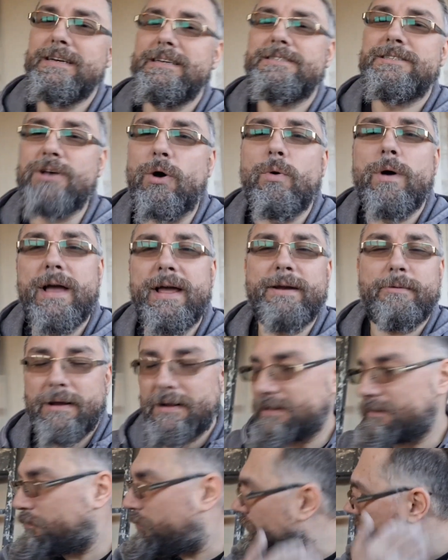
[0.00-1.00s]
So
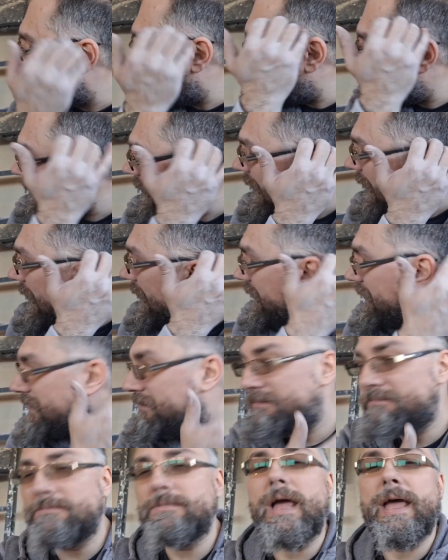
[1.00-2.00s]
anyway, the point is
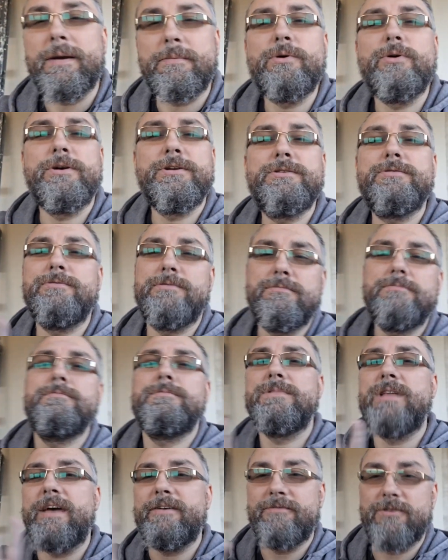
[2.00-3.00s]
I am going to
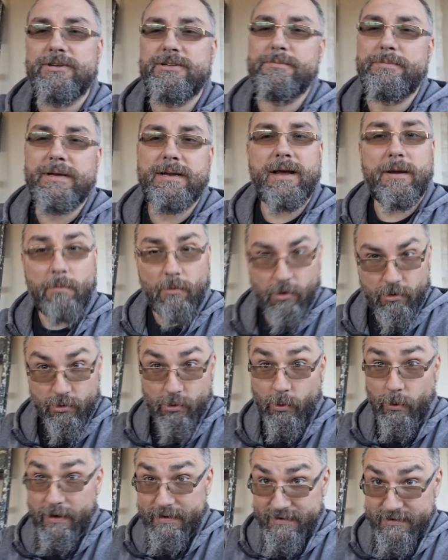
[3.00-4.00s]
diverge a bit. I'm
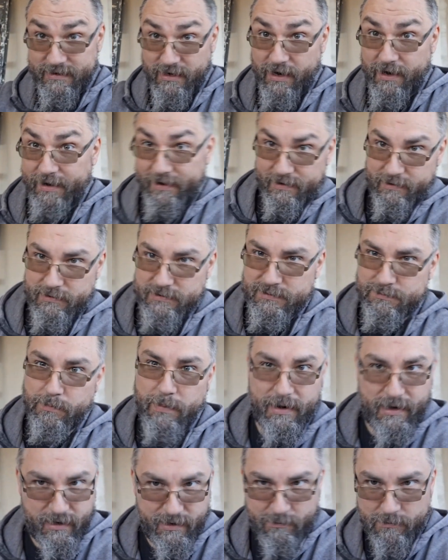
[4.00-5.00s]
already tired. It's
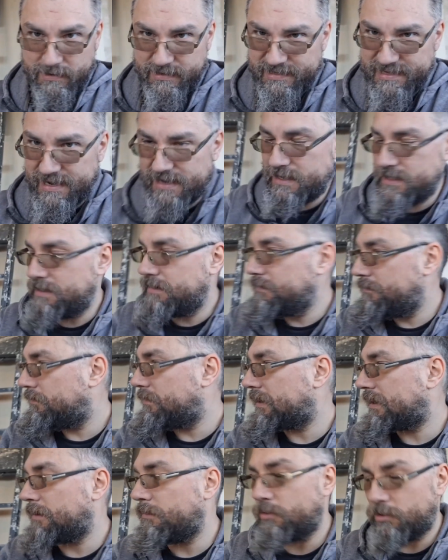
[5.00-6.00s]
barely midday,
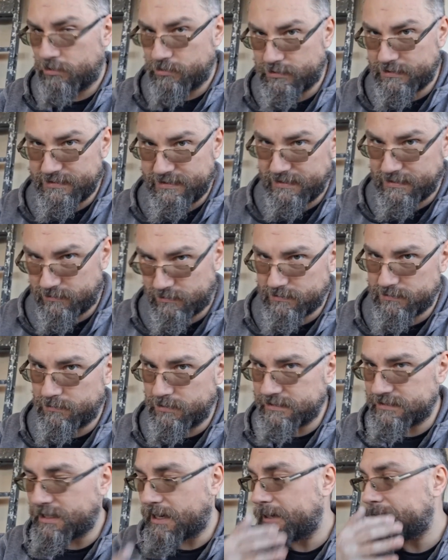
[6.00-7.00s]
but I'm already
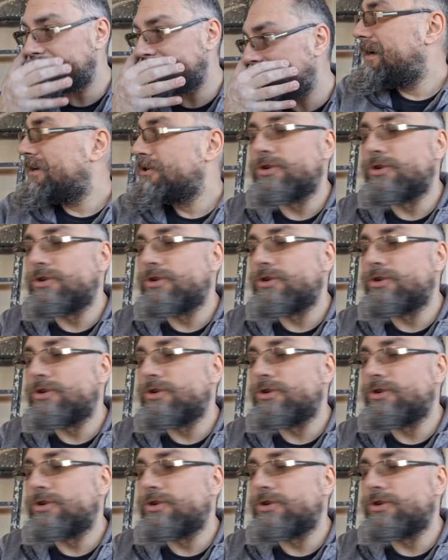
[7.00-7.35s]
incredibly tired.